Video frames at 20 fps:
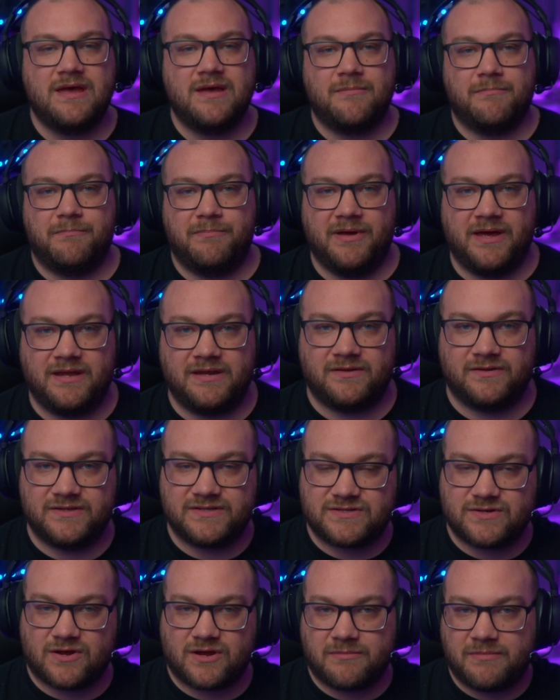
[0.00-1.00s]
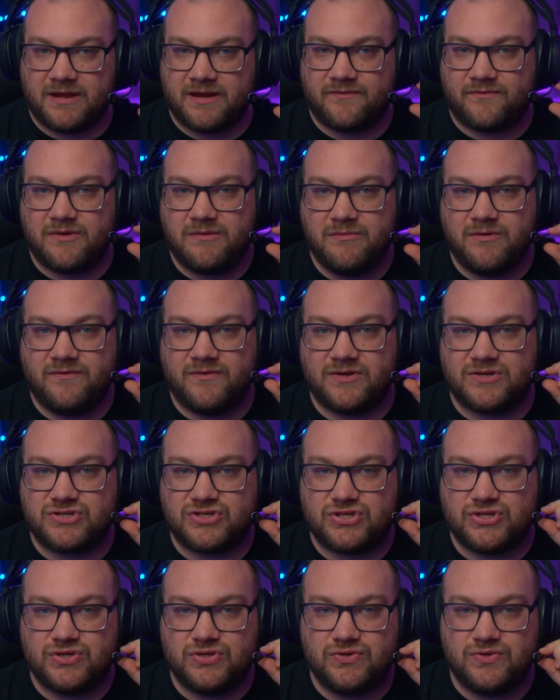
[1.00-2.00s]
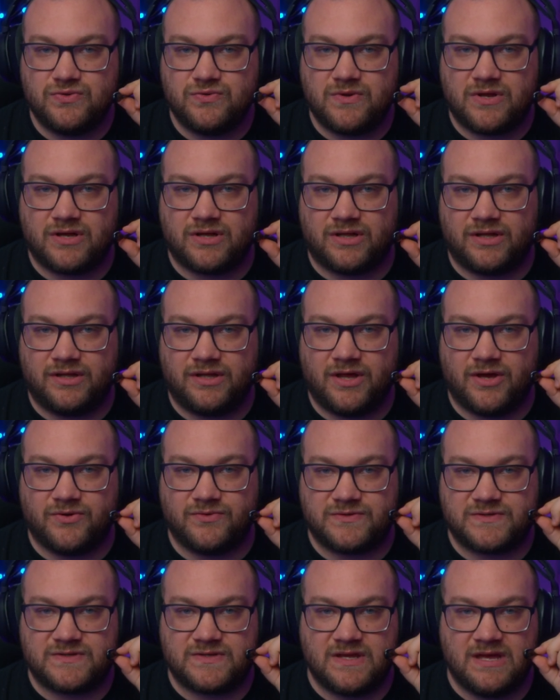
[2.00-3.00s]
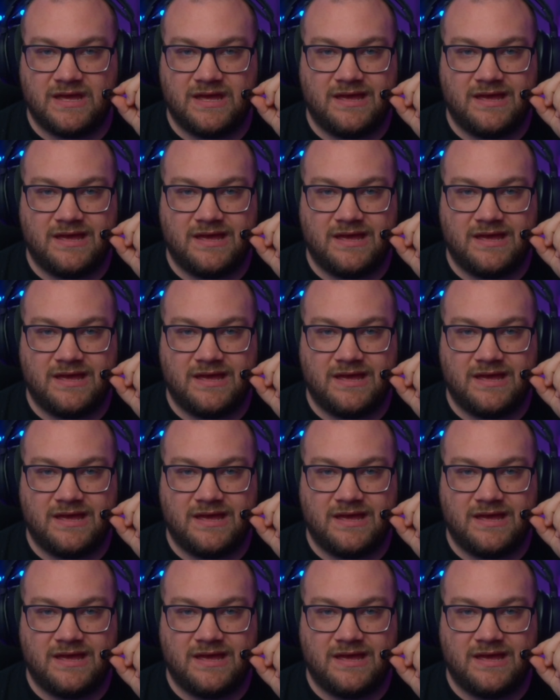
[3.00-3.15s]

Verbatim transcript: But let's talk about if we move it too close.